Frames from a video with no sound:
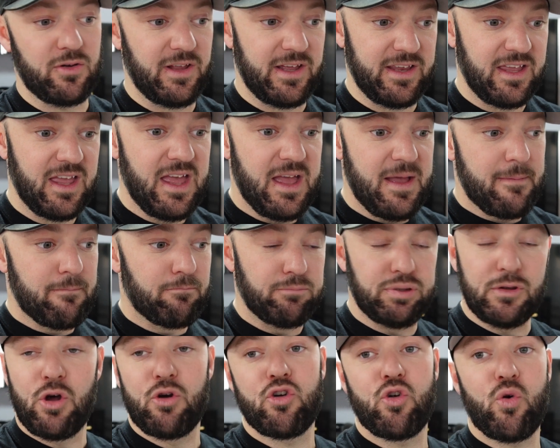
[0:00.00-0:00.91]
Like,
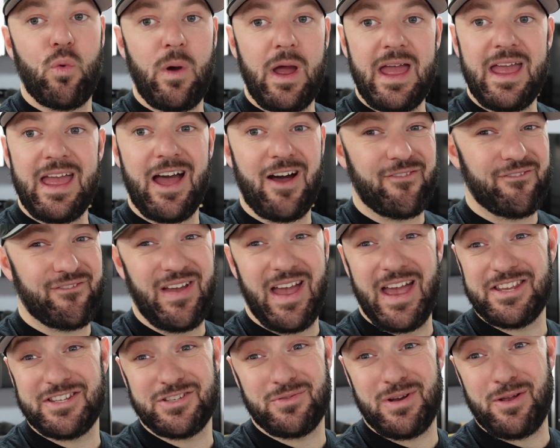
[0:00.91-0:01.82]
blown away how
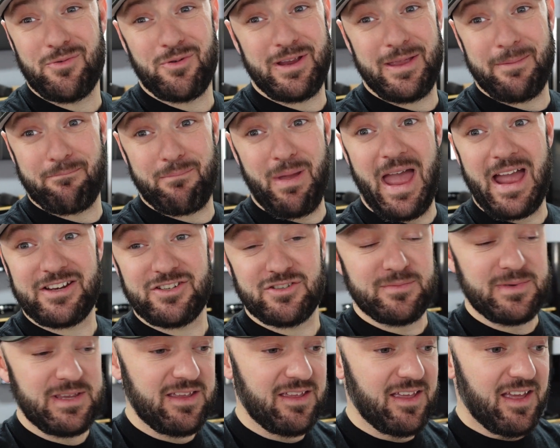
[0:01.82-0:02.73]
fast they're able to get back to
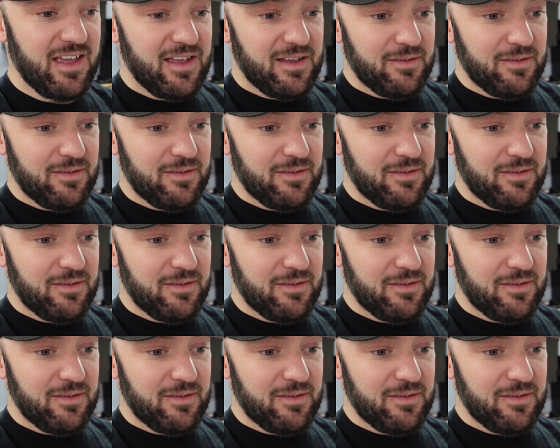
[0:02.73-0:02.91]
me